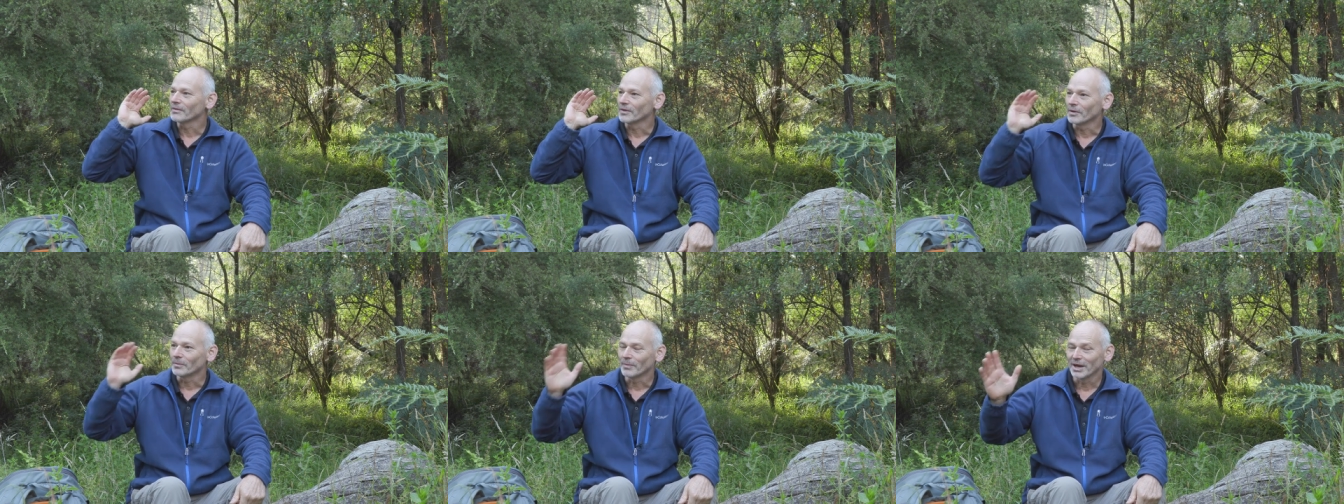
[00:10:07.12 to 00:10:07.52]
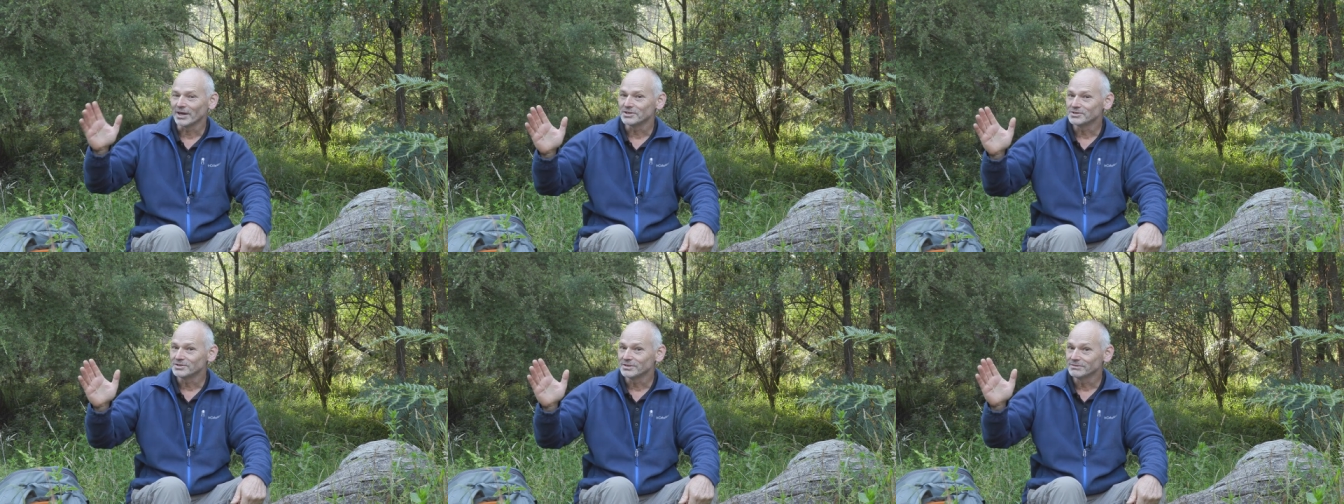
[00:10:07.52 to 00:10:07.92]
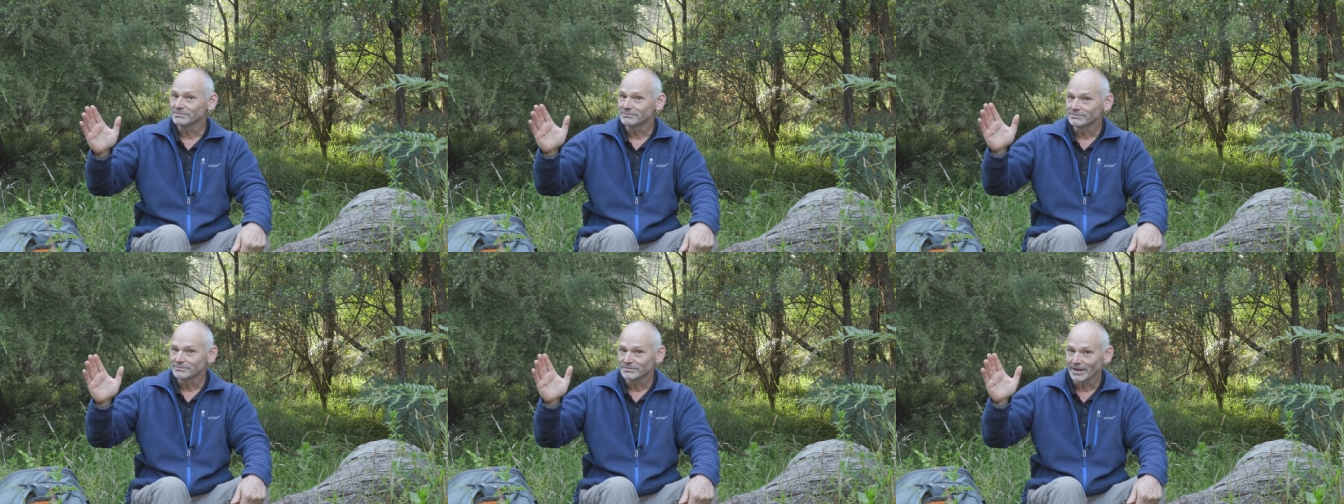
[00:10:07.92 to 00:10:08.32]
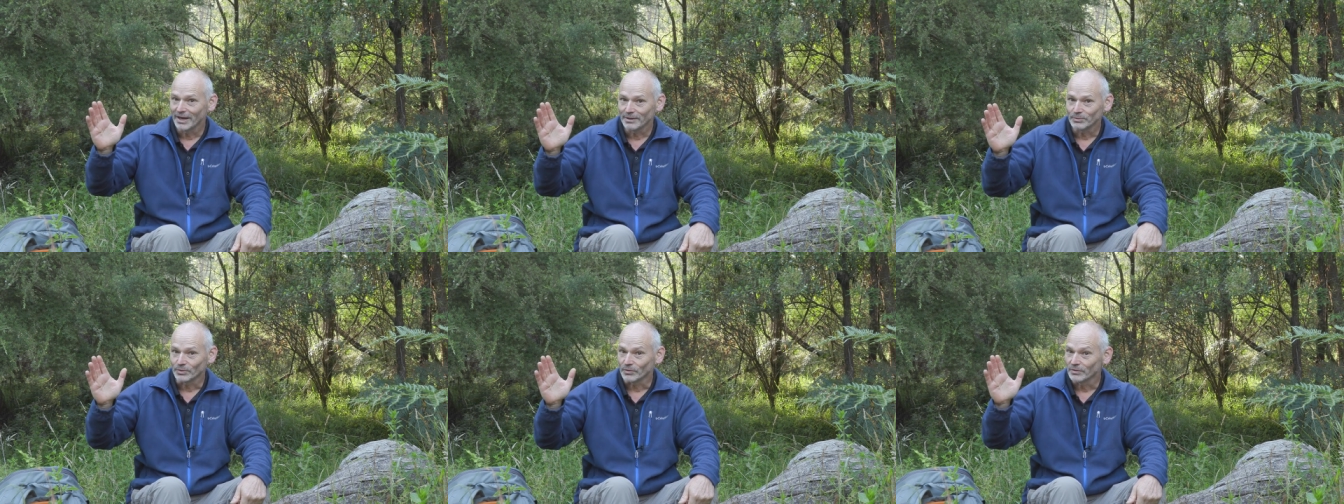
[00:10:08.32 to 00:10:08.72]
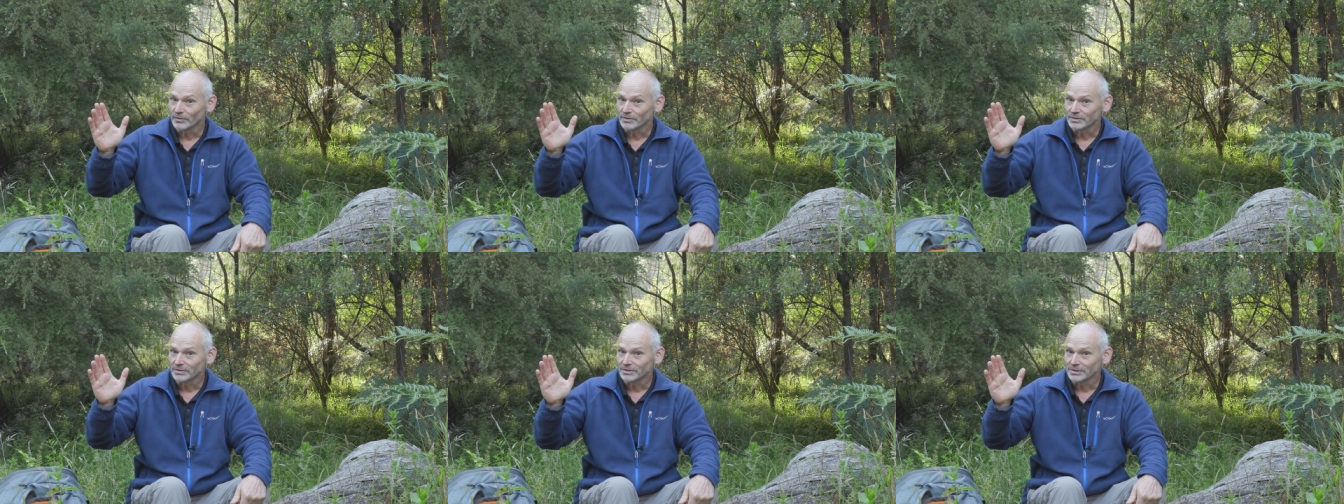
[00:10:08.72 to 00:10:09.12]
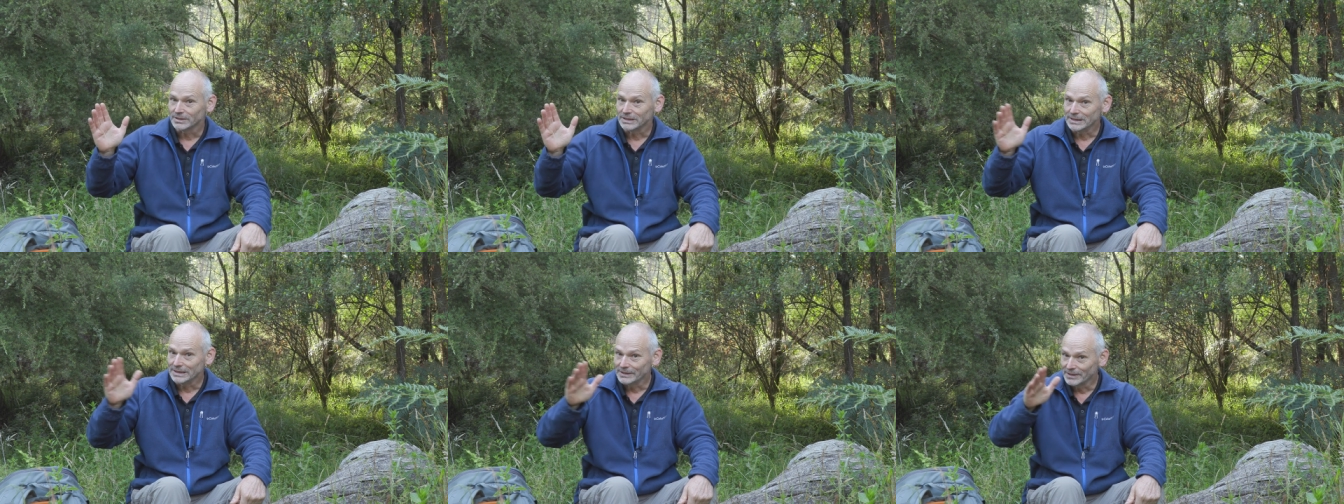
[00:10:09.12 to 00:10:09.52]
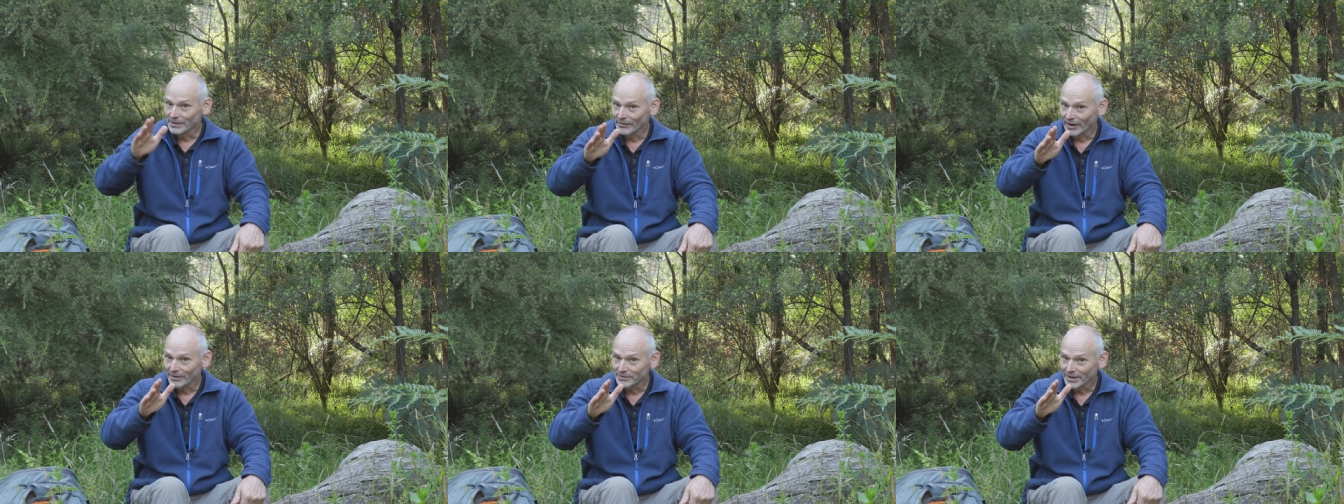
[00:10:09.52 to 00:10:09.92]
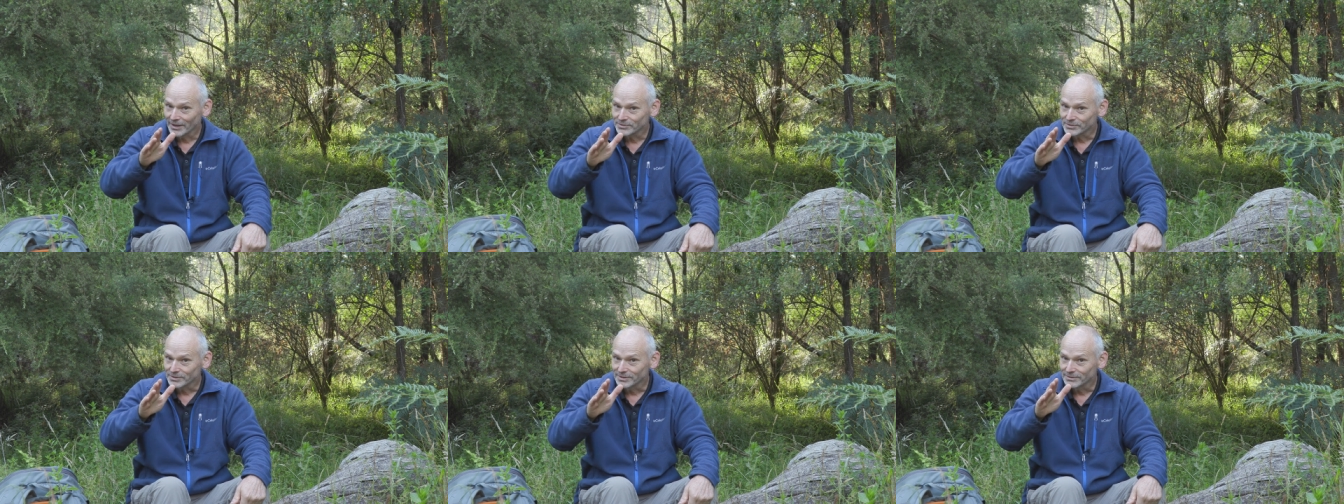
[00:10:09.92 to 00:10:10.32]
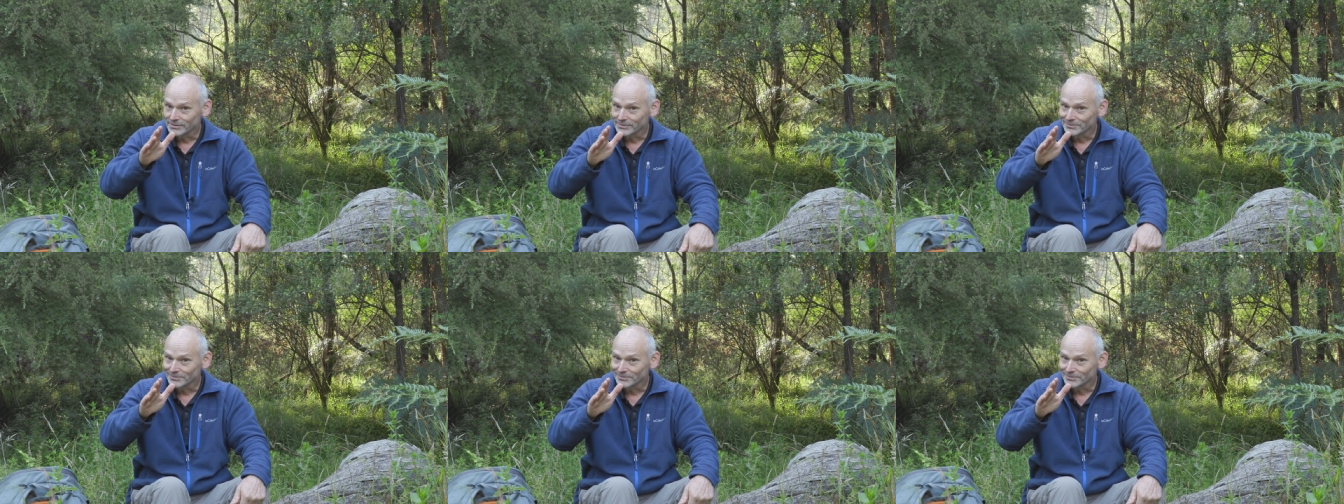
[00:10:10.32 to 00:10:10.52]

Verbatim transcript: an amazing animal in their own country,